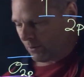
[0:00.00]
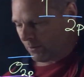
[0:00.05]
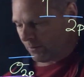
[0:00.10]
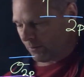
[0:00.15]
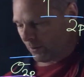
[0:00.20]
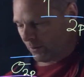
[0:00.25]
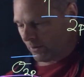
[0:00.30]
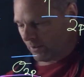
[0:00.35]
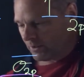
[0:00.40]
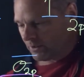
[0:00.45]

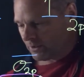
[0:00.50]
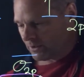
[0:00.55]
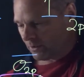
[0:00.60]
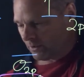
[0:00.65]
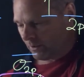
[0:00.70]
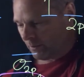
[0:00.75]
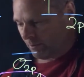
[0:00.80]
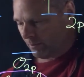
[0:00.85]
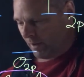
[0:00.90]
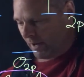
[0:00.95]
for this, so
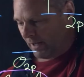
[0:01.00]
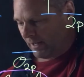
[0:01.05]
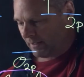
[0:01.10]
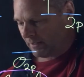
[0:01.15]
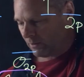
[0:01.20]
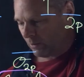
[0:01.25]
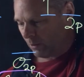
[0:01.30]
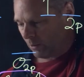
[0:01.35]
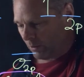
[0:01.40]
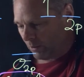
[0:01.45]
the
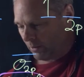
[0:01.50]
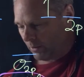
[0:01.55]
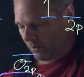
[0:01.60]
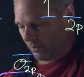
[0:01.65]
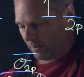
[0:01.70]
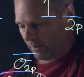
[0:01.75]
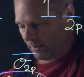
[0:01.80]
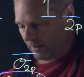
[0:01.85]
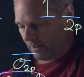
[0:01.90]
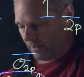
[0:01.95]
bond order
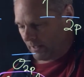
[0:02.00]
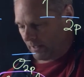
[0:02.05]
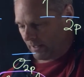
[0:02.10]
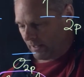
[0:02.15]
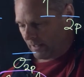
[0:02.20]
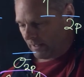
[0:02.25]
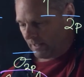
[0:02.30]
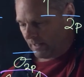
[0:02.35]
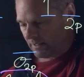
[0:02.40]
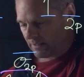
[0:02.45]

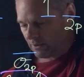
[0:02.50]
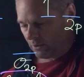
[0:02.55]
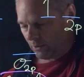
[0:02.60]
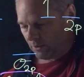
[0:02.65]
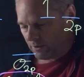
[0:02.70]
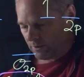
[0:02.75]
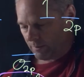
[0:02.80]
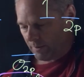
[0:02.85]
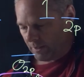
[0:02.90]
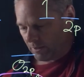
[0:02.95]
is
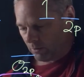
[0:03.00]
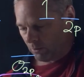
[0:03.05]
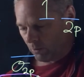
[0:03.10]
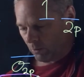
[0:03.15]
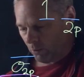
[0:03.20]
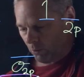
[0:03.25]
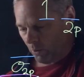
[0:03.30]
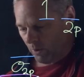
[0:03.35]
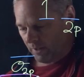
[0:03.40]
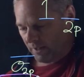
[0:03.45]
going to be equal to
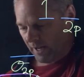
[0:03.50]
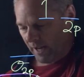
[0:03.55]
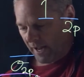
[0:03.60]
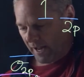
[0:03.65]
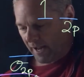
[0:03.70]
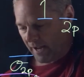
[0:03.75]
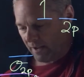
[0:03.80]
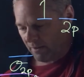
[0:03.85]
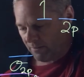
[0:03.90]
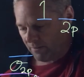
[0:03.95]

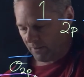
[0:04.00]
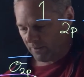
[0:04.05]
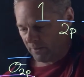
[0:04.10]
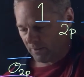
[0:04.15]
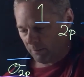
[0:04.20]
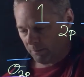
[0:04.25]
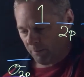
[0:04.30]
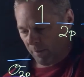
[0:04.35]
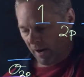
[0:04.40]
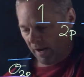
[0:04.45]
1/2 the
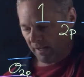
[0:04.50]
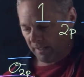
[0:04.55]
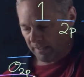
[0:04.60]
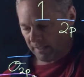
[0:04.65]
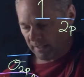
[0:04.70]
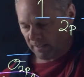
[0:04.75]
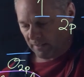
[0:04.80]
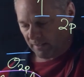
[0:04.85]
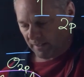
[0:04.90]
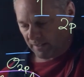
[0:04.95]

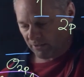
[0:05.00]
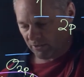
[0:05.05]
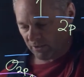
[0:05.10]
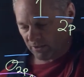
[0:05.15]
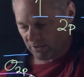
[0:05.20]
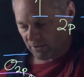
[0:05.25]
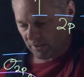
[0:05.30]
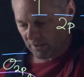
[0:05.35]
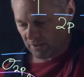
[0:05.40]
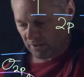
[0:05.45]
bonding electrons,
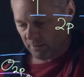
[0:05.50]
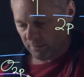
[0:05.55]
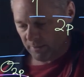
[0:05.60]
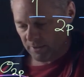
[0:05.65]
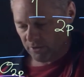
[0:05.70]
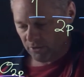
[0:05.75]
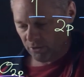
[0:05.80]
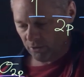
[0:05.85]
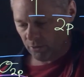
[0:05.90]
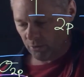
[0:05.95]
so that's going to be
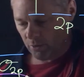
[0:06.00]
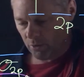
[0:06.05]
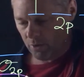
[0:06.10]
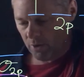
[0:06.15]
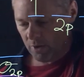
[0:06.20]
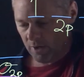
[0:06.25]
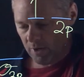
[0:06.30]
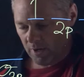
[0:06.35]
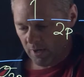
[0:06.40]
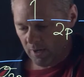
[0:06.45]
2,
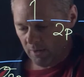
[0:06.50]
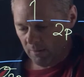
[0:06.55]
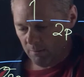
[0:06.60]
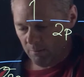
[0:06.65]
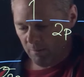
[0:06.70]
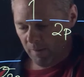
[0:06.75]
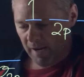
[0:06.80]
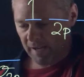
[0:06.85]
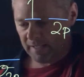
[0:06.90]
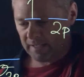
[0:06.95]

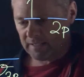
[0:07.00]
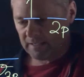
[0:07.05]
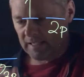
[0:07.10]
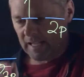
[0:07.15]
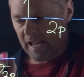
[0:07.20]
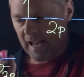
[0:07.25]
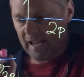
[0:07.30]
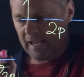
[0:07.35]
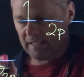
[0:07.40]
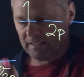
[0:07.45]
minus the
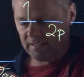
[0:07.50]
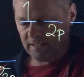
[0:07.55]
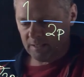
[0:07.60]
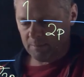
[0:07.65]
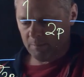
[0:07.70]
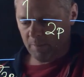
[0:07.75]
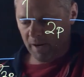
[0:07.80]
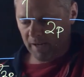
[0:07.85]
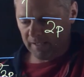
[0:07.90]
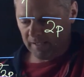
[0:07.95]

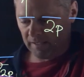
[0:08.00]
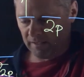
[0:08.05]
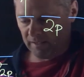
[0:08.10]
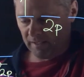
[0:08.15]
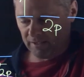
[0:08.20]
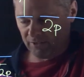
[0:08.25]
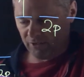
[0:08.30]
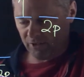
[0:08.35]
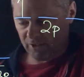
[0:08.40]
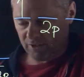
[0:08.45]
antibonding
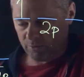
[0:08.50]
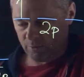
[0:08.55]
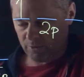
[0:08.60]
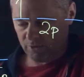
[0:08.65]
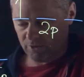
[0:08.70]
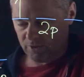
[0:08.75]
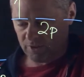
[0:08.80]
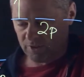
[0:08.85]
electrons, which is